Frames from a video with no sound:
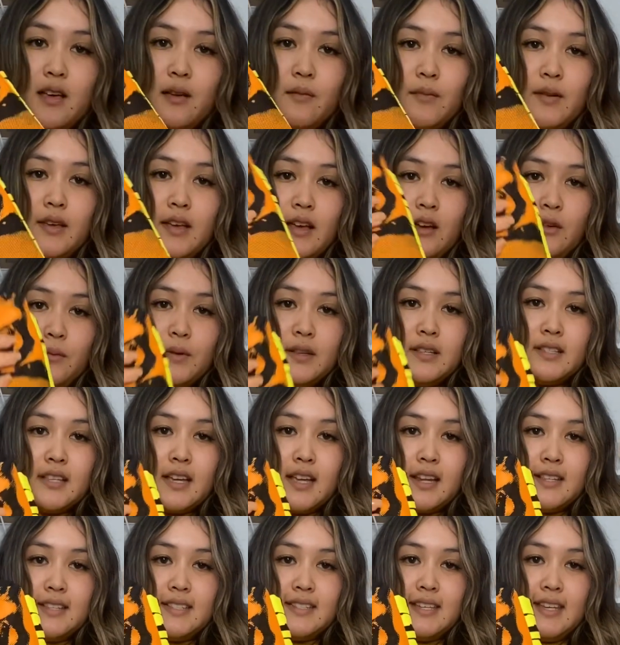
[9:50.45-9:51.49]
but everybody's
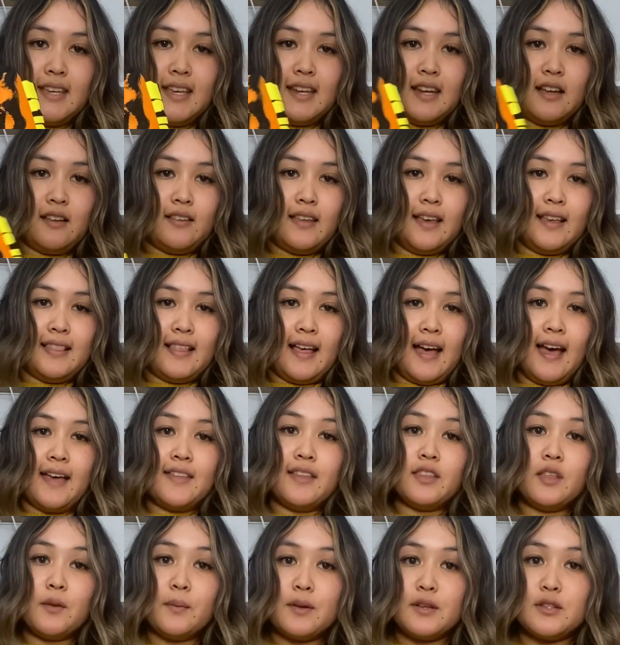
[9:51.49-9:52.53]
kind of sticking out like that. I
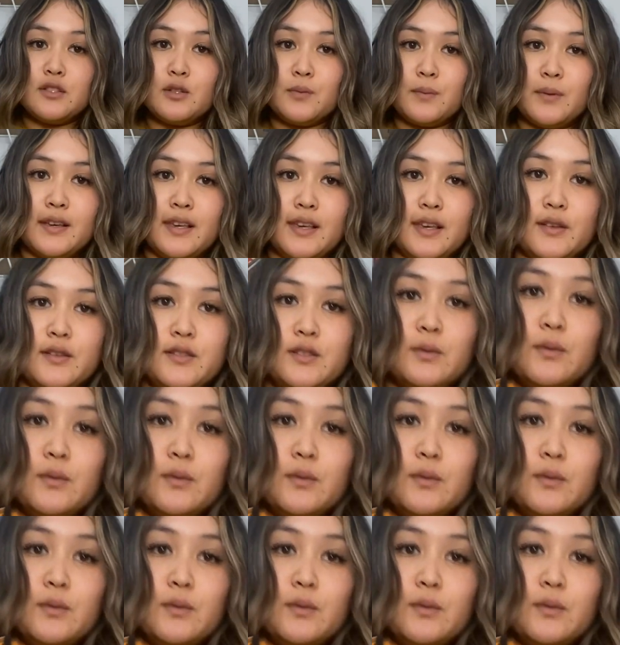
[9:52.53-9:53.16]
thought that'd be super cute.